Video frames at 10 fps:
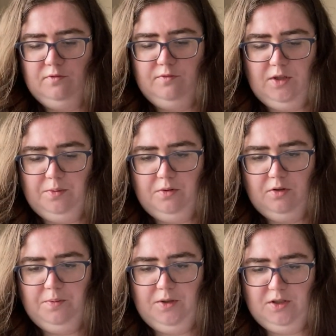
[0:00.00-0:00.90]
I've
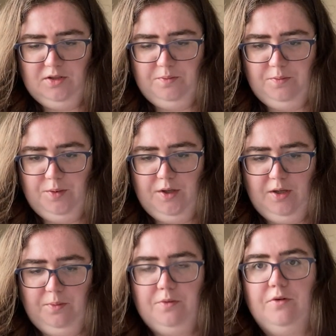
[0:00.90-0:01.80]
put a piece of
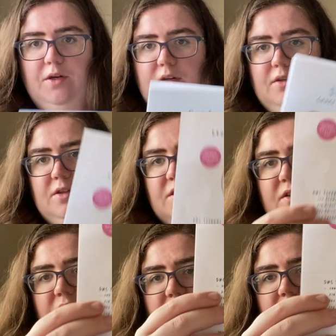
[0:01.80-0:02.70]
paper in it. Can
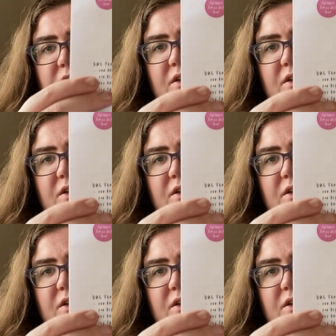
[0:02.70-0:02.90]
you not?